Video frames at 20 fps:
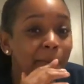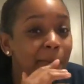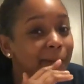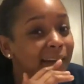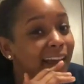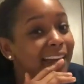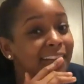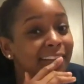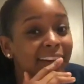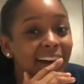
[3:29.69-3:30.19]

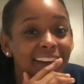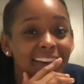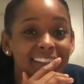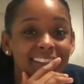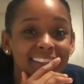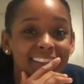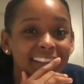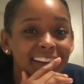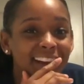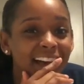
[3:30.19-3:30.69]
but I know how to
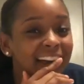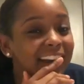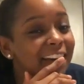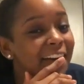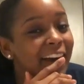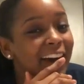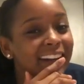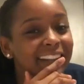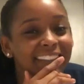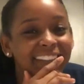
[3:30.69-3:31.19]
set, I
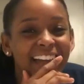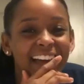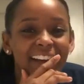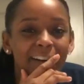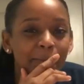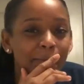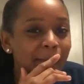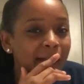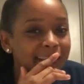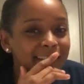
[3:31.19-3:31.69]
know how to
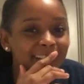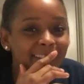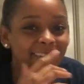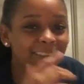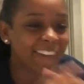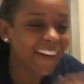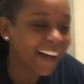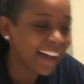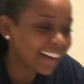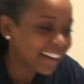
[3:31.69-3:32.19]
light a match
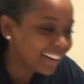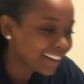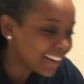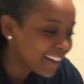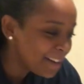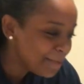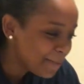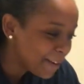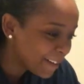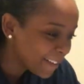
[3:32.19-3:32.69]
on fire.
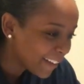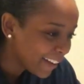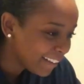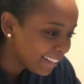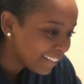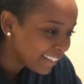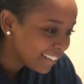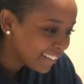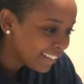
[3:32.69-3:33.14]
Come on now.